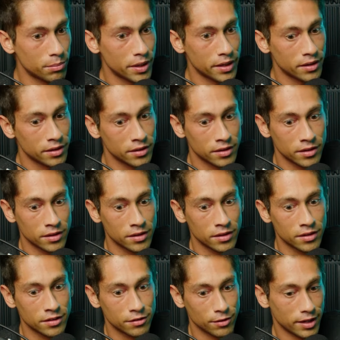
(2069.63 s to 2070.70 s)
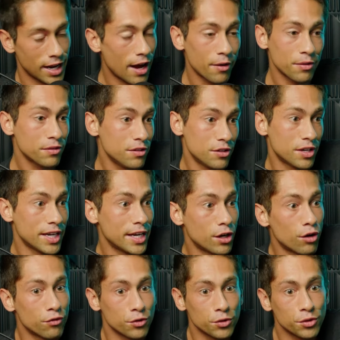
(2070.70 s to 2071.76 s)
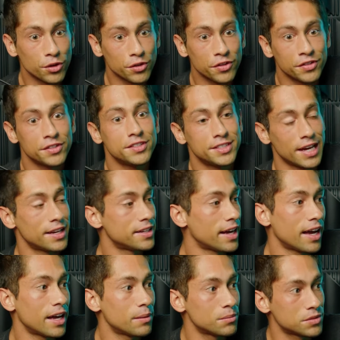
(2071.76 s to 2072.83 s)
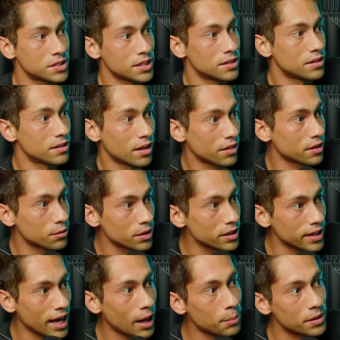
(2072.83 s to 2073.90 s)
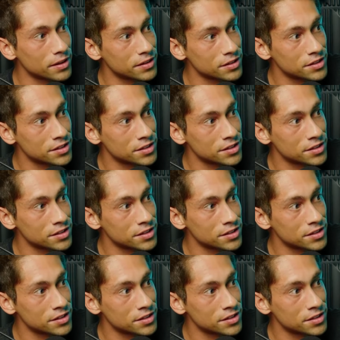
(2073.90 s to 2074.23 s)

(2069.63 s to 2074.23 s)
But right now, you can get overruled 10 times and nothing really happens.